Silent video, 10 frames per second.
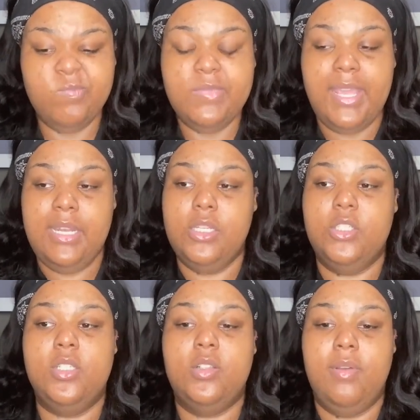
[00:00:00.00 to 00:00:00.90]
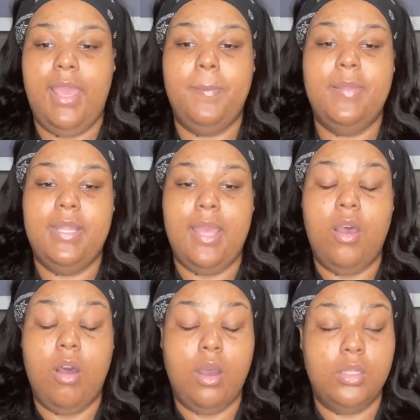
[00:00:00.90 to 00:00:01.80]
And it just so happened
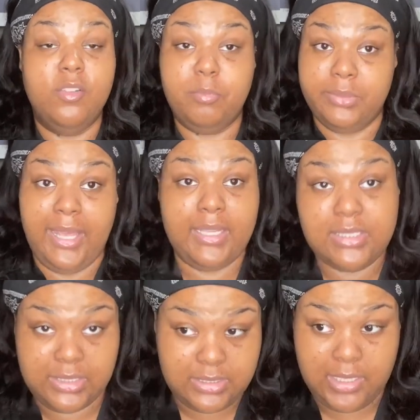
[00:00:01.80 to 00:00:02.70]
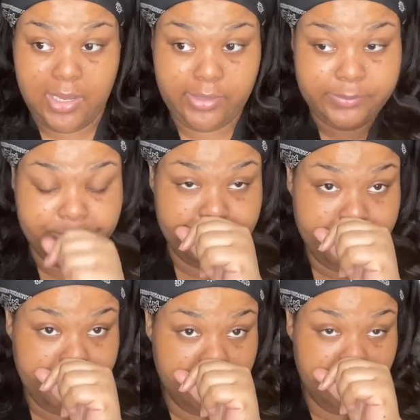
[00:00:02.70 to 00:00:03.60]
that all of Black TikTok,
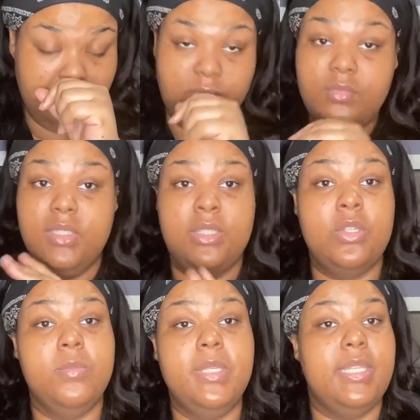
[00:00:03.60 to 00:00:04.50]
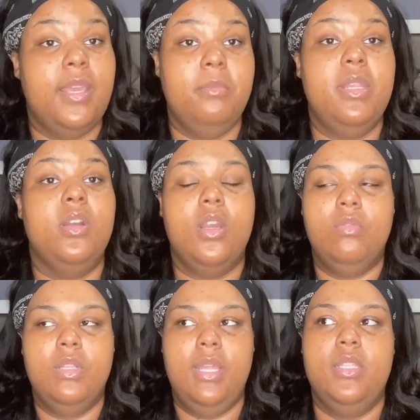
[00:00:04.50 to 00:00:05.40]
damn near could
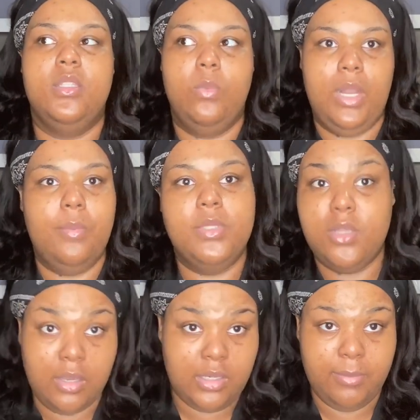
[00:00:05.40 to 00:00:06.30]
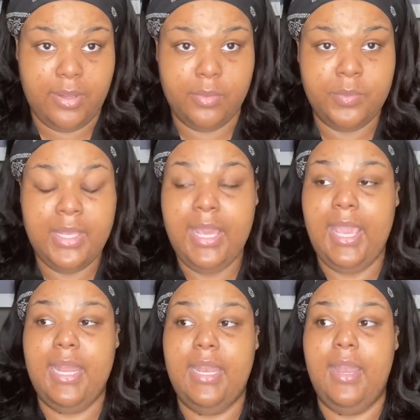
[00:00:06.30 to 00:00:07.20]
relate to what I was talking about.
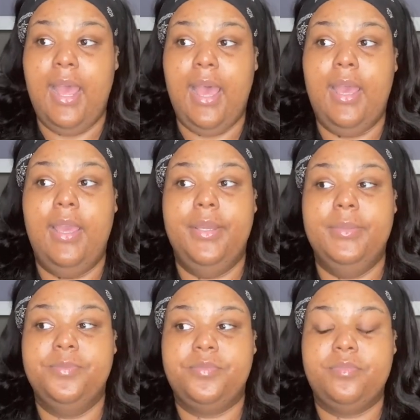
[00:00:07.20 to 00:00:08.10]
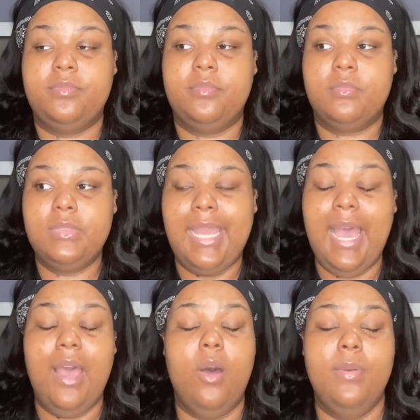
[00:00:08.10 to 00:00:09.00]
And I
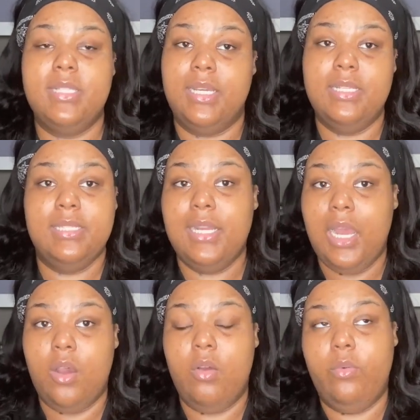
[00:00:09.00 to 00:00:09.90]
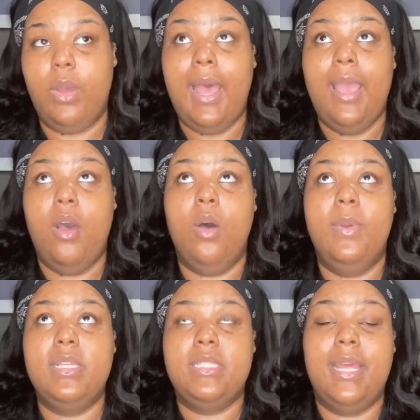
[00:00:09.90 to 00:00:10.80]
always, like I said, I
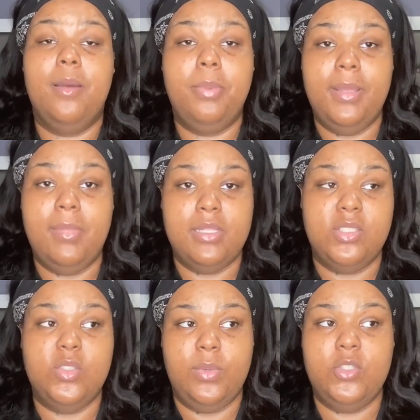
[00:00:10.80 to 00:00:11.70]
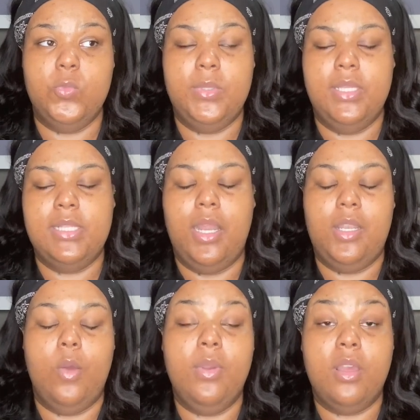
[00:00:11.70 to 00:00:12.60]
always downplay my situations because I
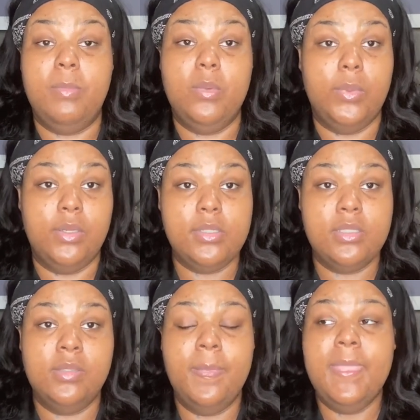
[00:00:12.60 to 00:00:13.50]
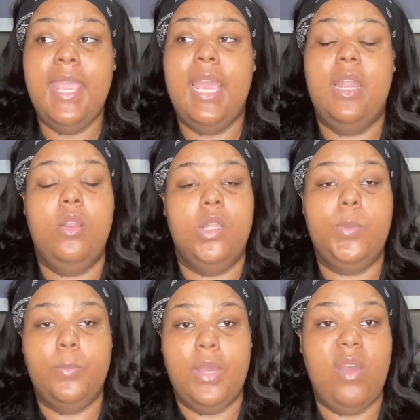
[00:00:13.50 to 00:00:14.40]
know it could be worse. And I know that
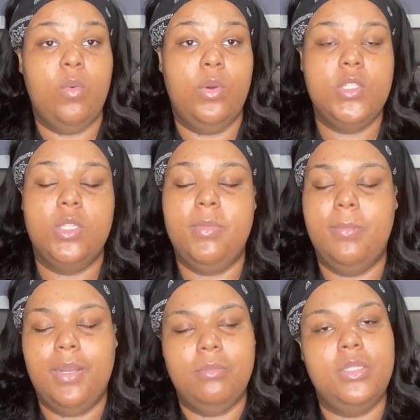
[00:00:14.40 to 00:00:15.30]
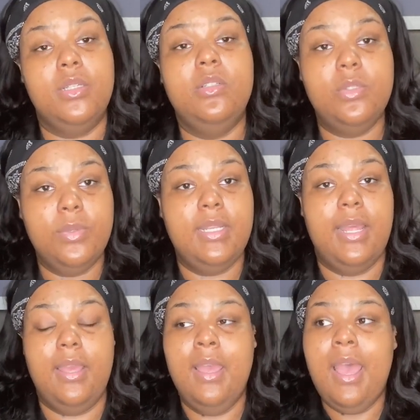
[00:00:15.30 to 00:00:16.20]
people have it worse than me, but I'm done doing
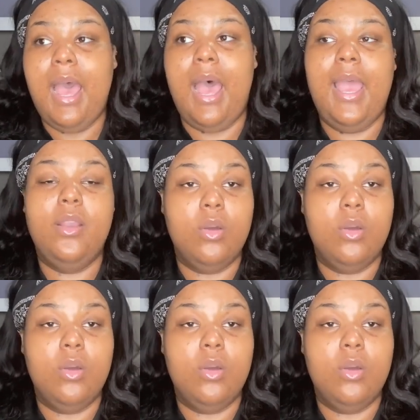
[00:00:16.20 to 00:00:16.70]
that. I go